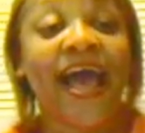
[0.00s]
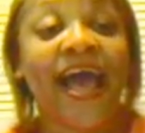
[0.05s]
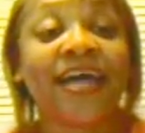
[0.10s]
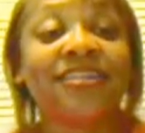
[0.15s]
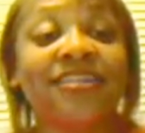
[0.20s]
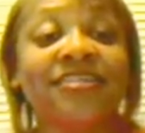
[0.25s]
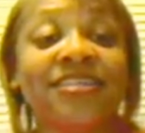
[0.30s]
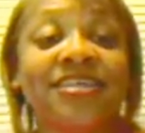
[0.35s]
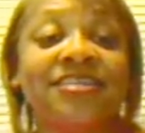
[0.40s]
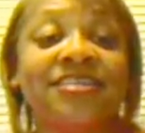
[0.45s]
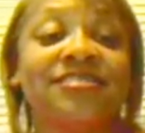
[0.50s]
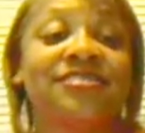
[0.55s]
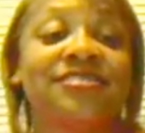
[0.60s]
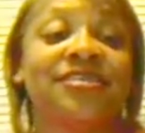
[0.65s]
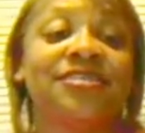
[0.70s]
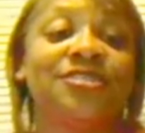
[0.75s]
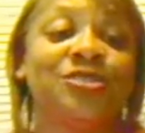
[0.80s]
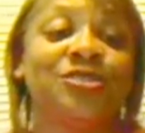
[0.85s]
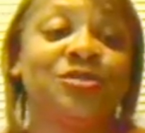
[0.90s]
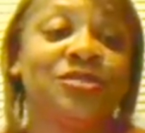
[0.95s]
at least
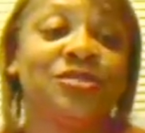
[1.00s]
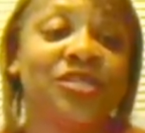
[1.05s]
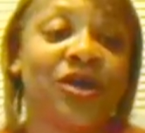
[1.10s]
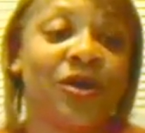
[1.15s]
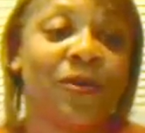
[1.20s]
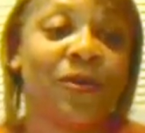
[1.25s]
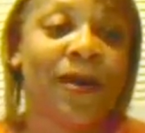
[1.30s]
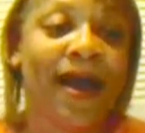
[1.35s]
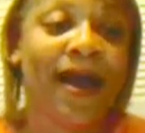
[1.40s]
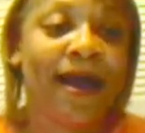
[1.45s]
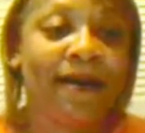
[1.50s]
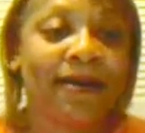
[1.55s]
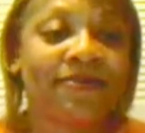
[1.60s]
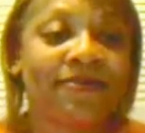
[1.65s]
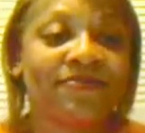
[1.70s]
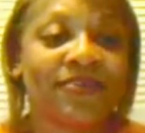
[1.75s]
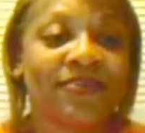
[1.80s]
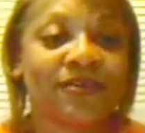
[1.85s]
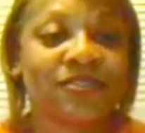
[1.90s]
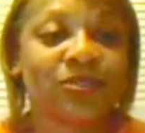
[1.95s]
let you know how
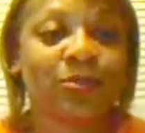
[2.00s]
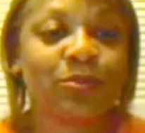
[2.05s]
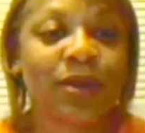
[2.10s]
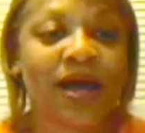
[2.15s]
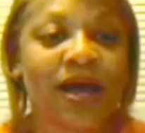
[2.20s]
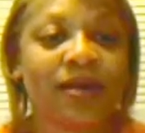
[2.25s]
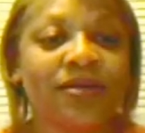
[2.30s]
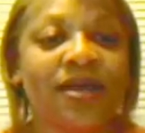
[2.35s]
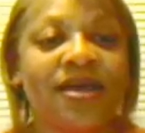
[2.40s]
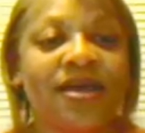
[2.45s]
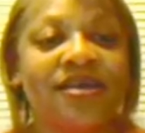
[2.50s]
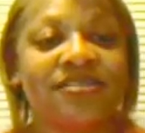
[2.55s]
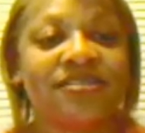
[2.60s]
I felt about